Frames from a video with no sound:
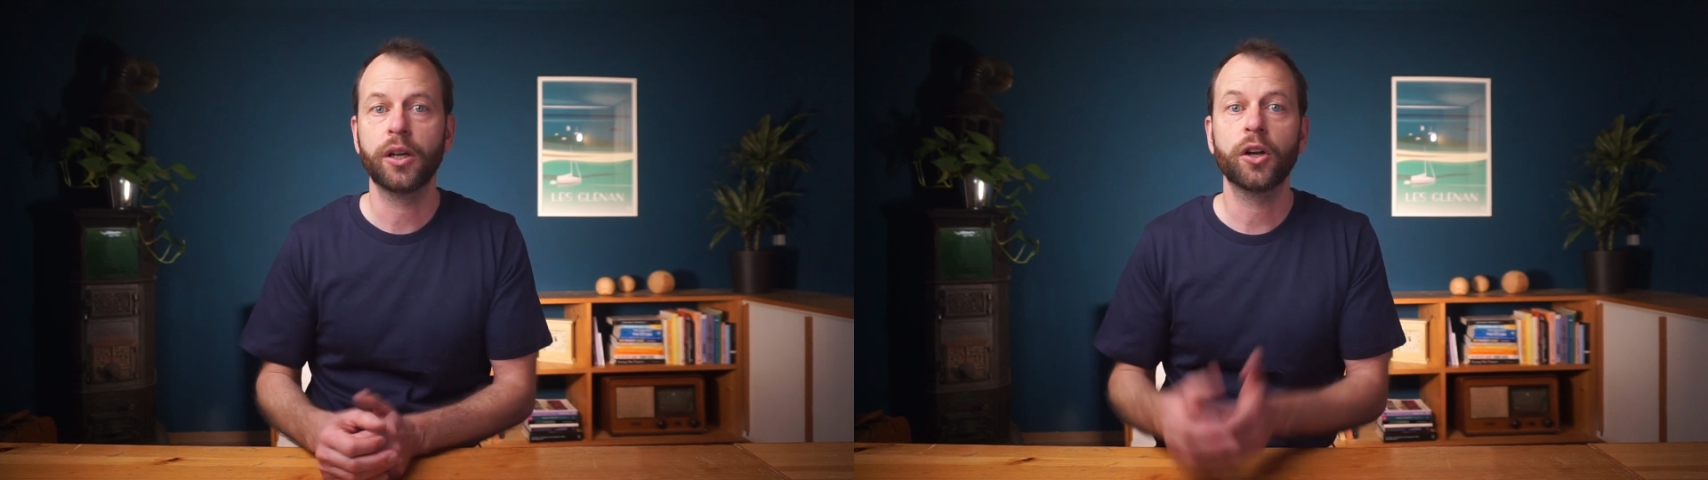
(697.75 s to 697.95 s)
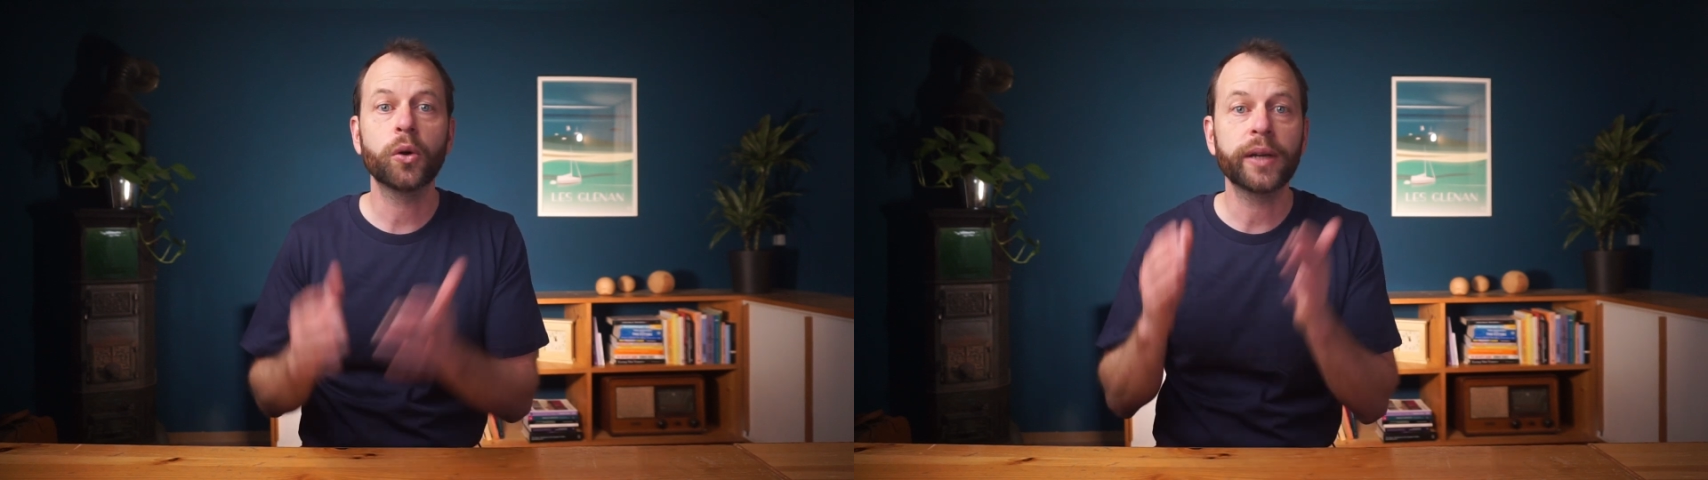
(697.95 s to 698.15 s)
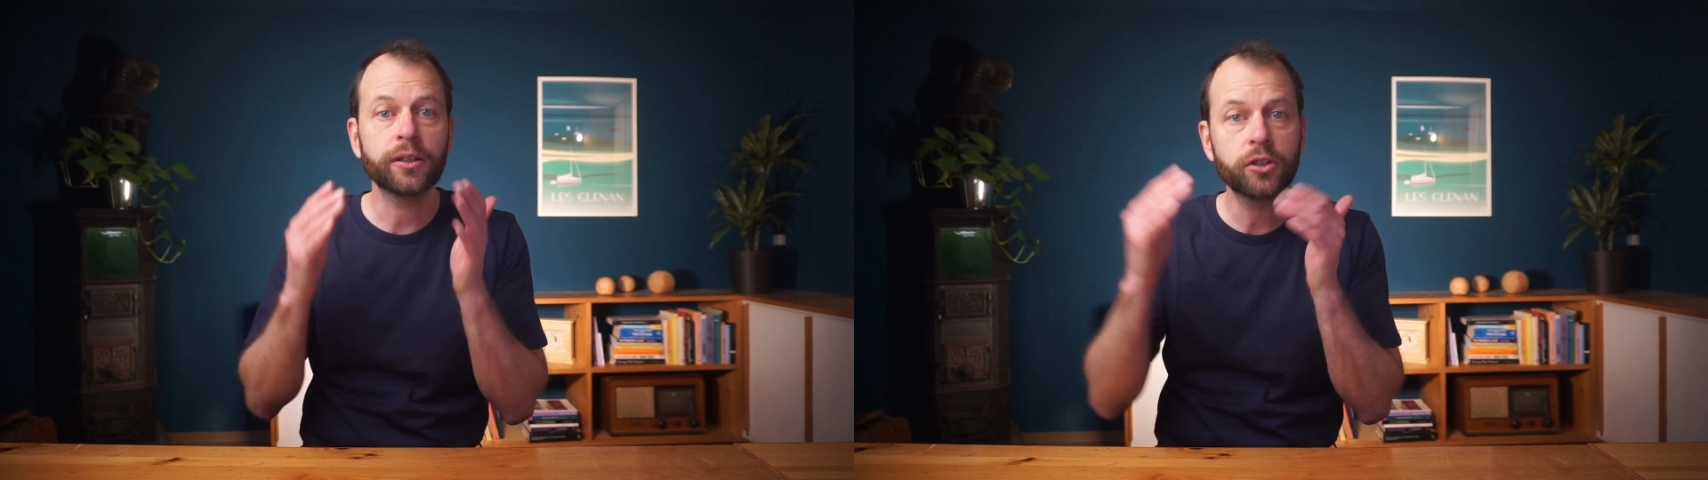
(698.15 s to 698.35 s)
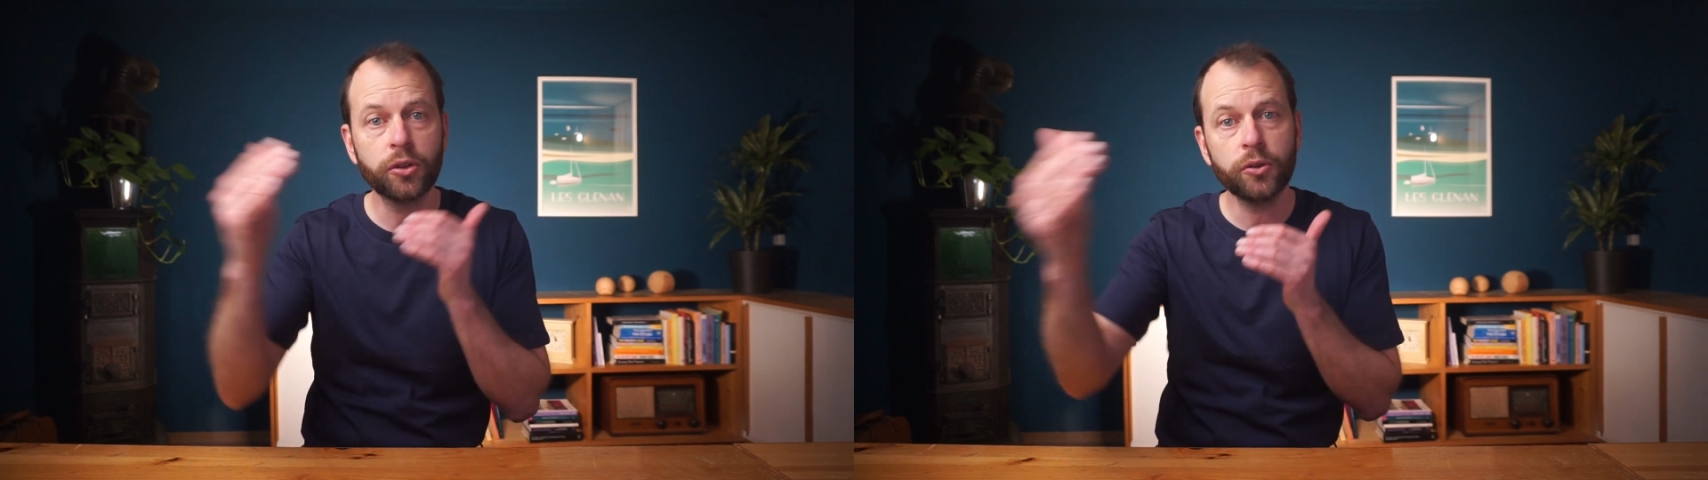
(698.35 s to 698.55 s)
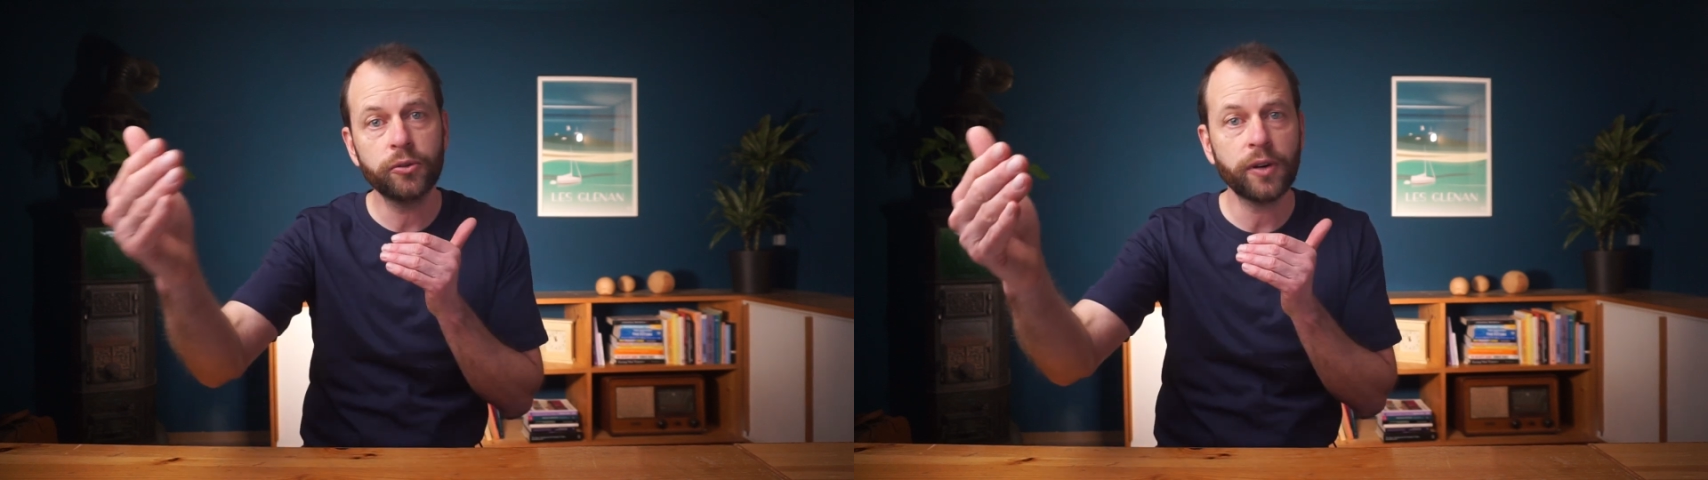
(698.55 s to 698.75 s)
looking
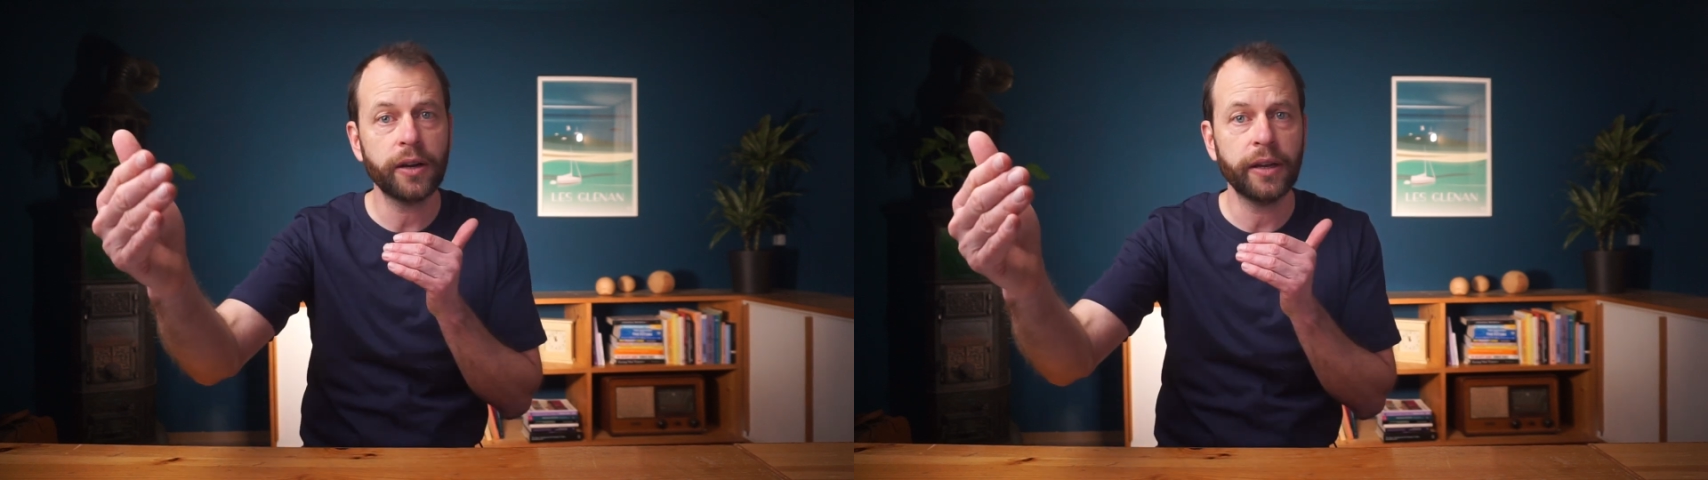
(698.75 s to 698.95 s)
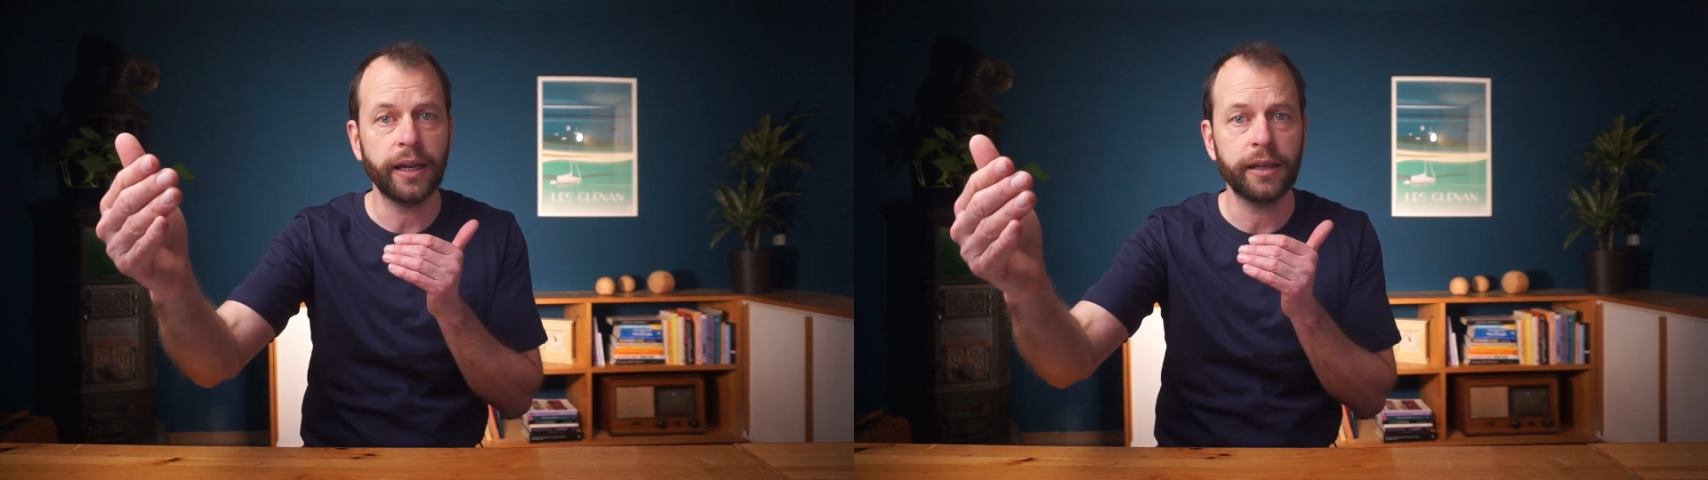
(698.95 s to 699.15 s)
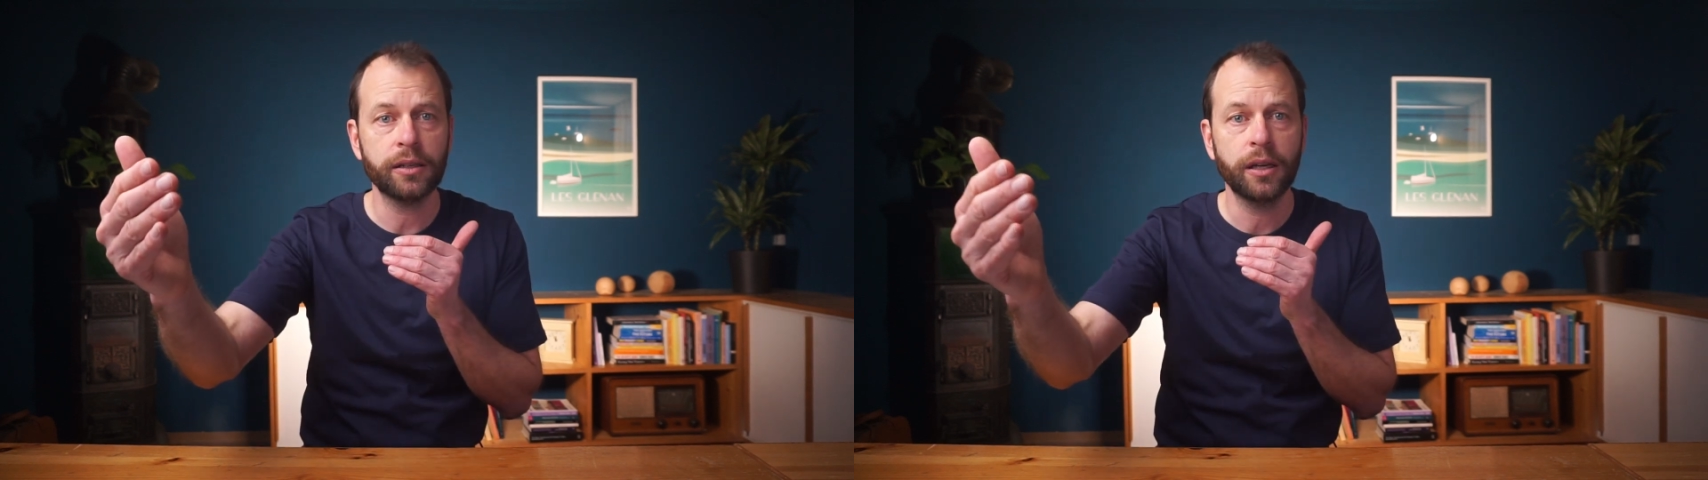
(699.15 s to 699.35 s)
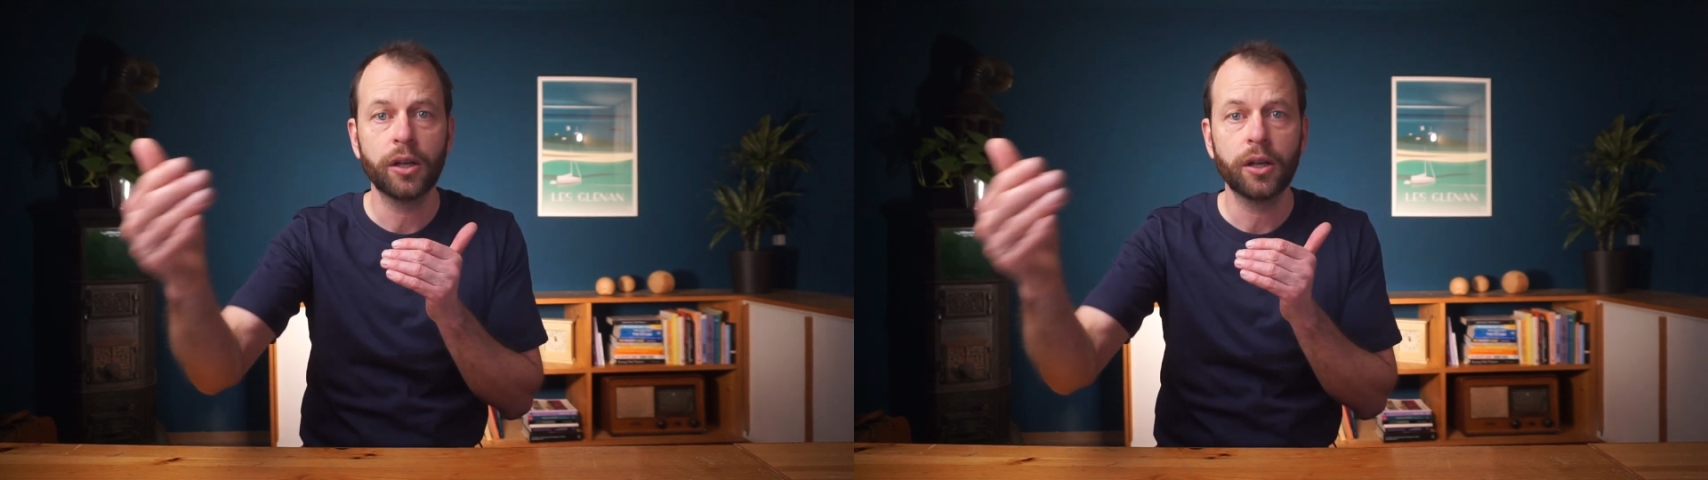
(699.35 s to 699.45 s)
too far ahead